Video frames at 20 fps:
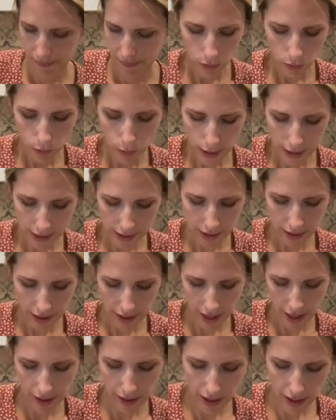Whisk
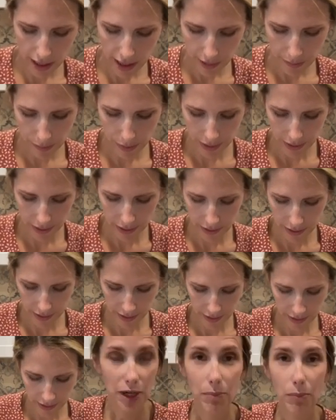that up.
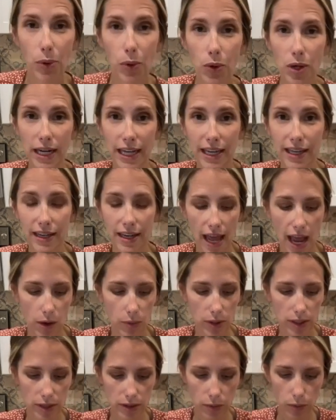Pour in
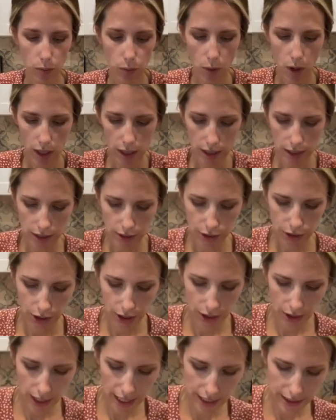our water,
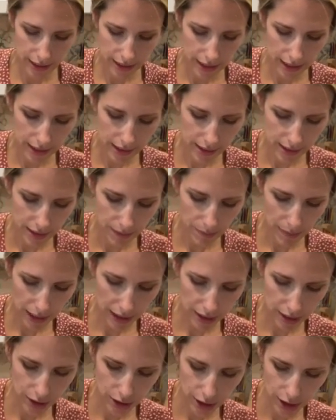sugar, and yeast
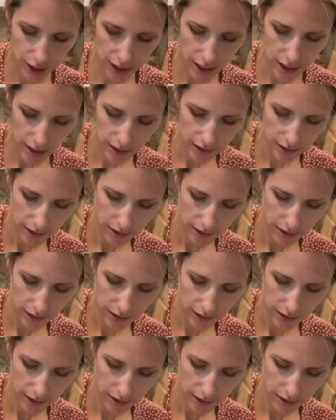mixture.